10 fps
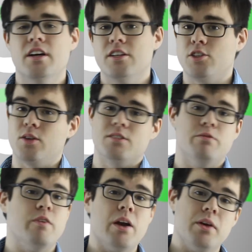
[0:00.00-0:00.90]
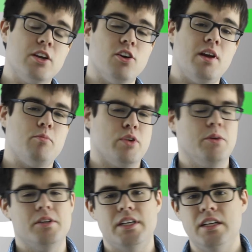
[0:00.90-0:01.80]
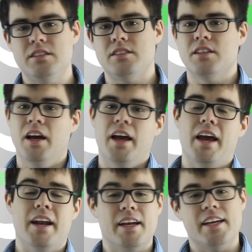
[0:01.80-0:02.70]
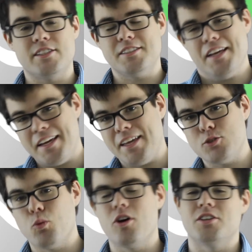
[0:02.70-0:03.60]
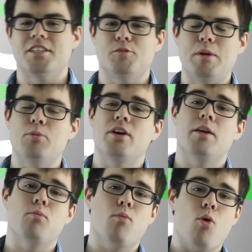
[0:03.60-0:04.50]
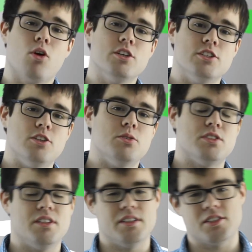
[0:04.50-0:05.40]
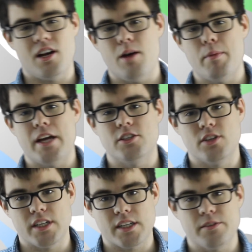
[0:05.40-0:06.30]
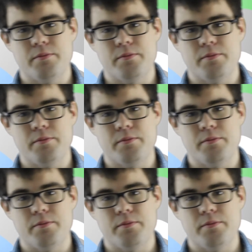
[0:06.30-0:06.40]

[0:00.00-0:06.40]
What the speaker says: So it's very good at pre-release, and it gets worse as people get more used to this combat trick.